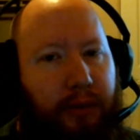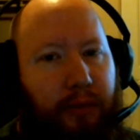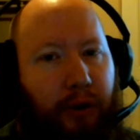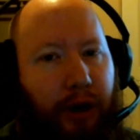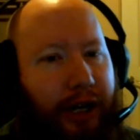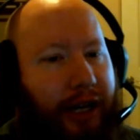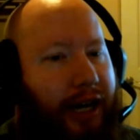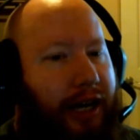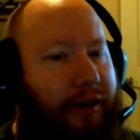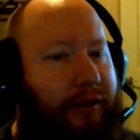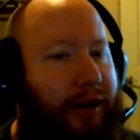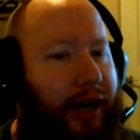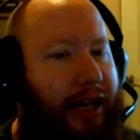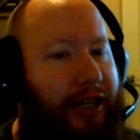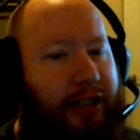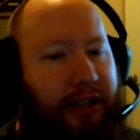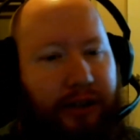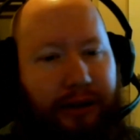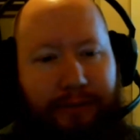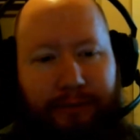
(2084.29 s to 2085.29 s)
Right now,
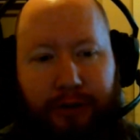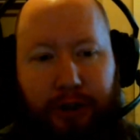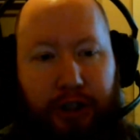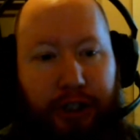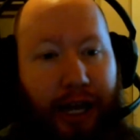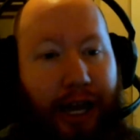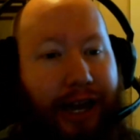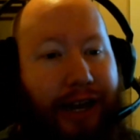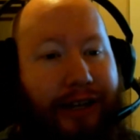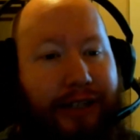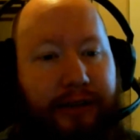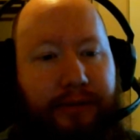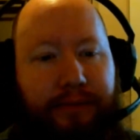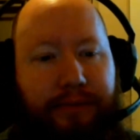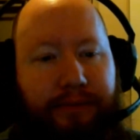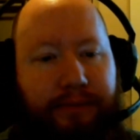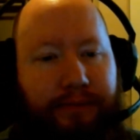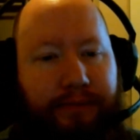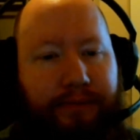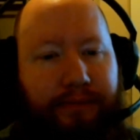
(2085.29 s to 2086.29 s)
I just can't.
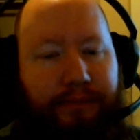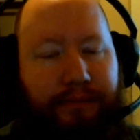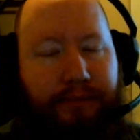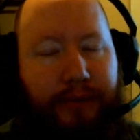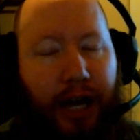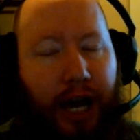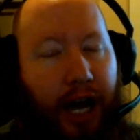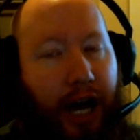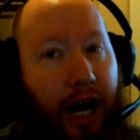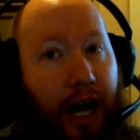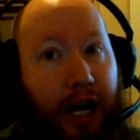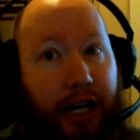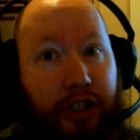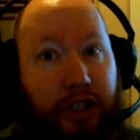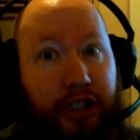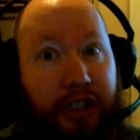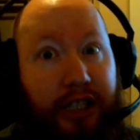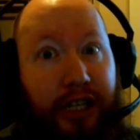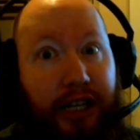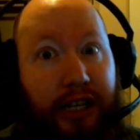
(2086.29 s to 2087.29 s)
I
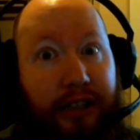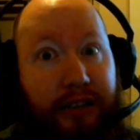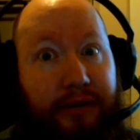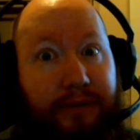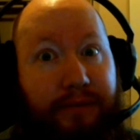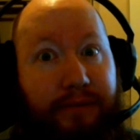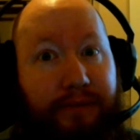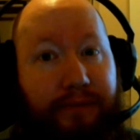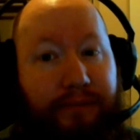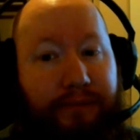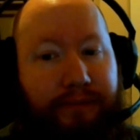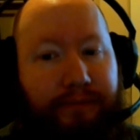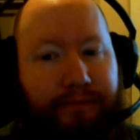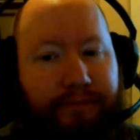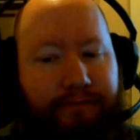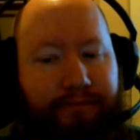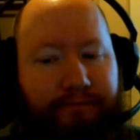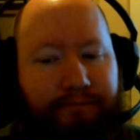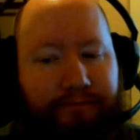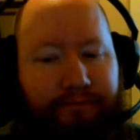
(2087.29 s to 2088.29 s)
just can't,
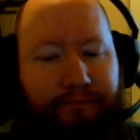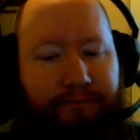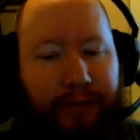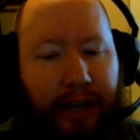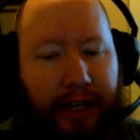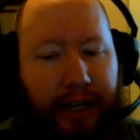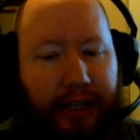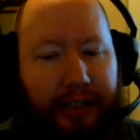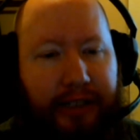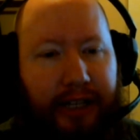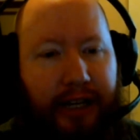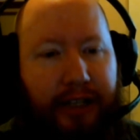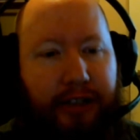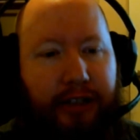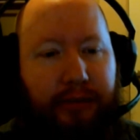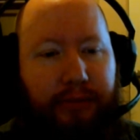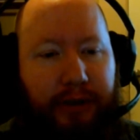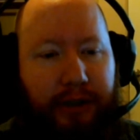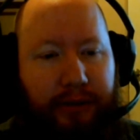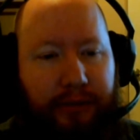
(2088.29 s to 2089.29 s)
and that
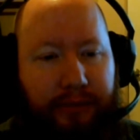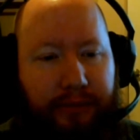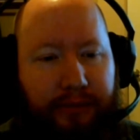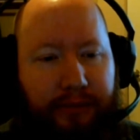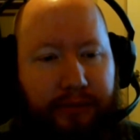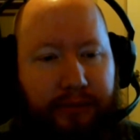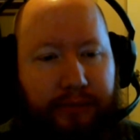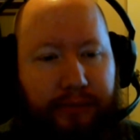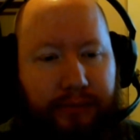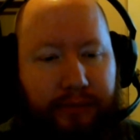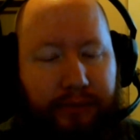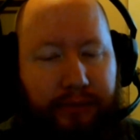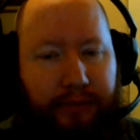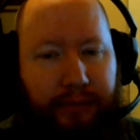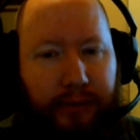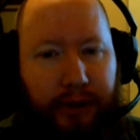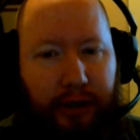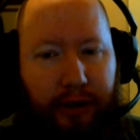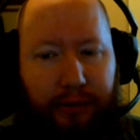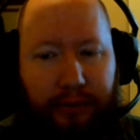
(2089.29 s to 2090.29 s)
saddens me.
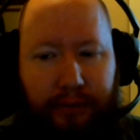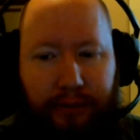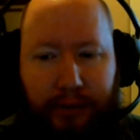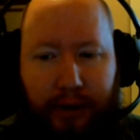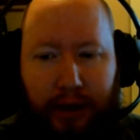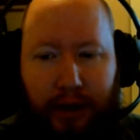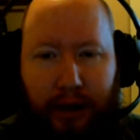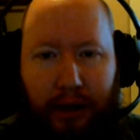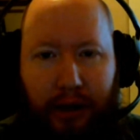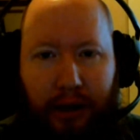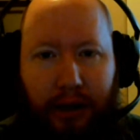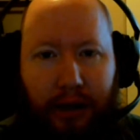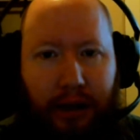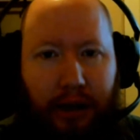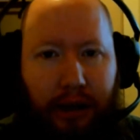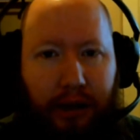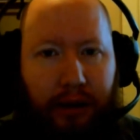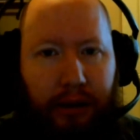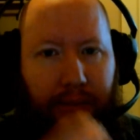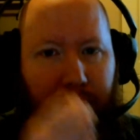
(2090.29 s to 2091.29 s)
You know?
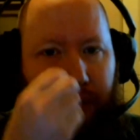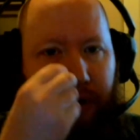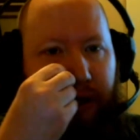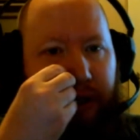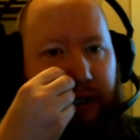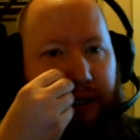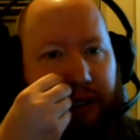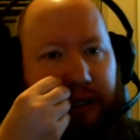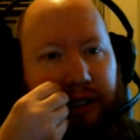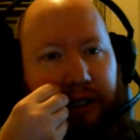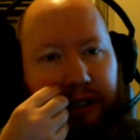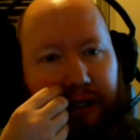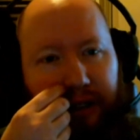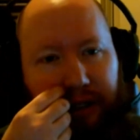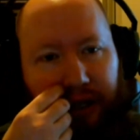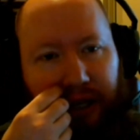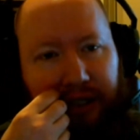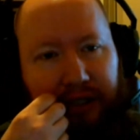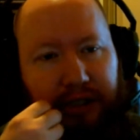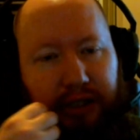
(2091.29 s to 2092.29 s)
But and then,
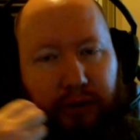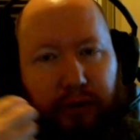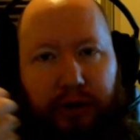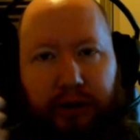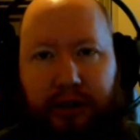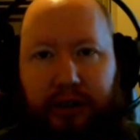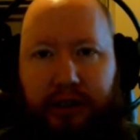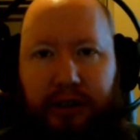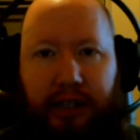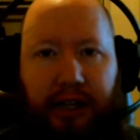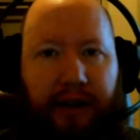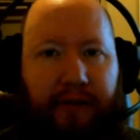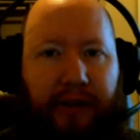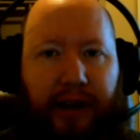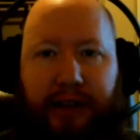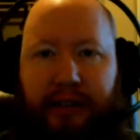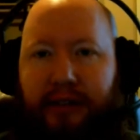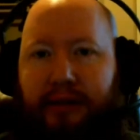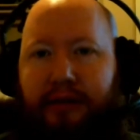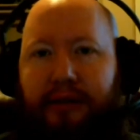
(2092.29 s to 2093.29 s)
as the question I've
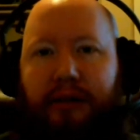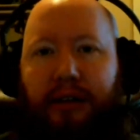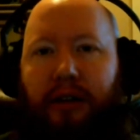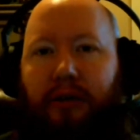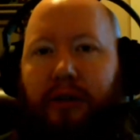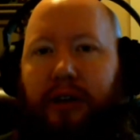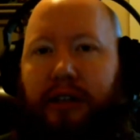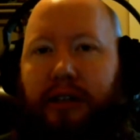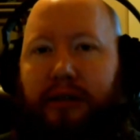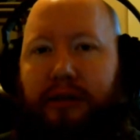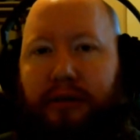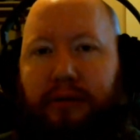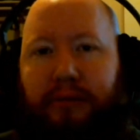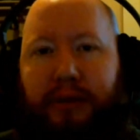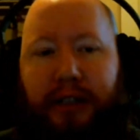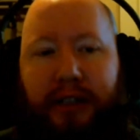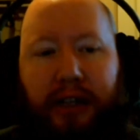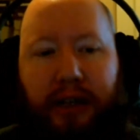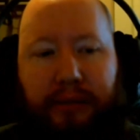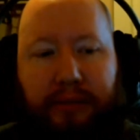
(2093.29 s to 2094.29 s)
asked already so
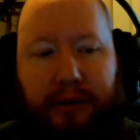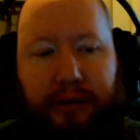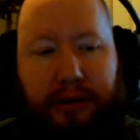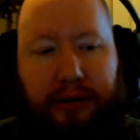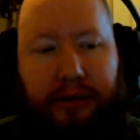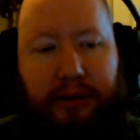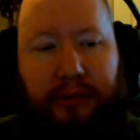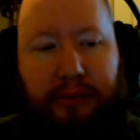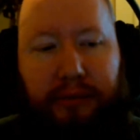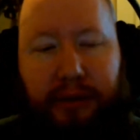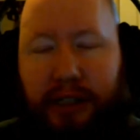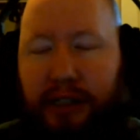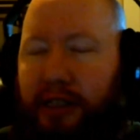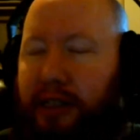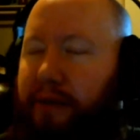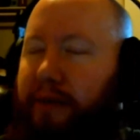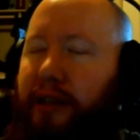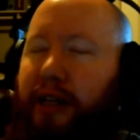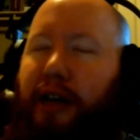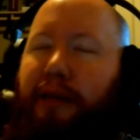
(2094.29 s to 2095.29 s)
many times, please
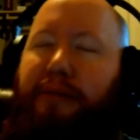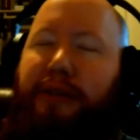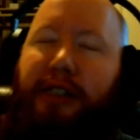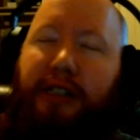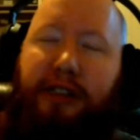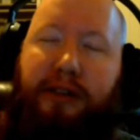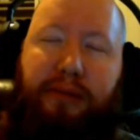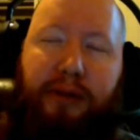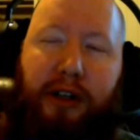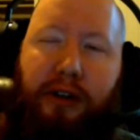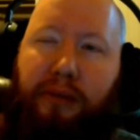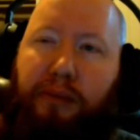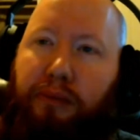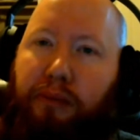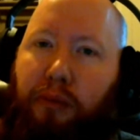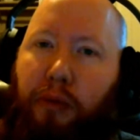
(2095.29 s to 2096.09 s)
leave in the comment section below.